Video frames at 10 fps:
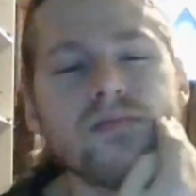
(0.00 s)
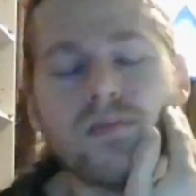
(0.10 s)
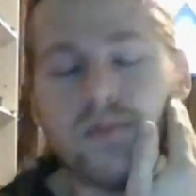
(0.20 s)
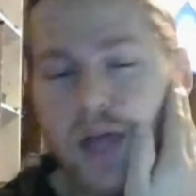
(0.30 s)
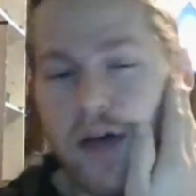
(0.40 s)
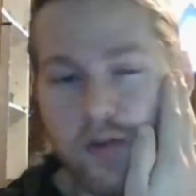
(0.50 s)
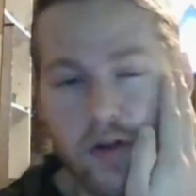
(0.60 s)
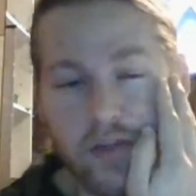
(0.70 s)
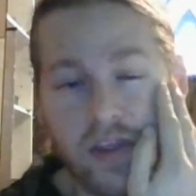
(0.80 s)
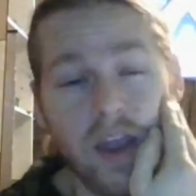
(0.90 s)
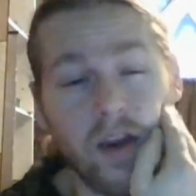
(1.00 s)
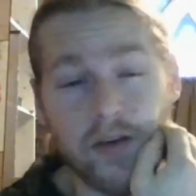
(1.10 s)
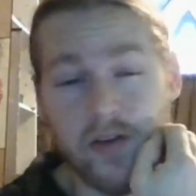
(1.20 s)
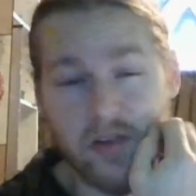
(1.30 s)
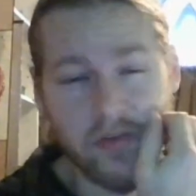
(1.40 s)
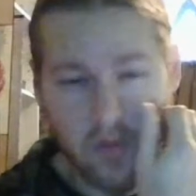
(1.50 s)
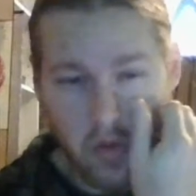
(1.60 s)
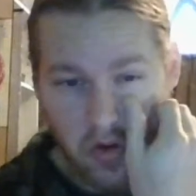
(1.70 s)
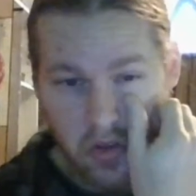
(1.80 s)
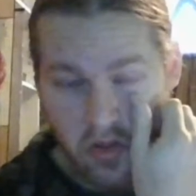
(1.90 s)
level of the characters, of
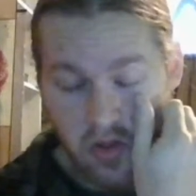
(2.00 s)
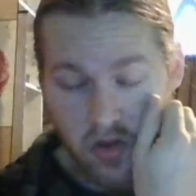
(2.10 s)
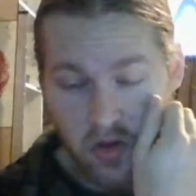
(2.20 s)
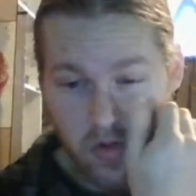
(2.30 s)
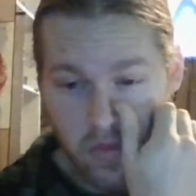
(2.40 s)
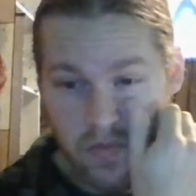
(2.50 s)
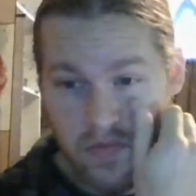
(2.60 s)
course. So,